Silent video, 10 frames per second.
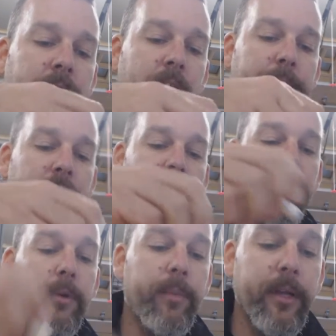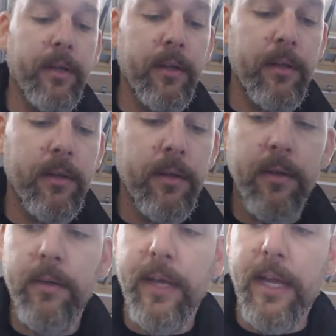top it off a little bit.
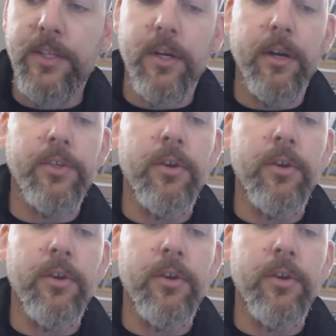Yeah, it's starting to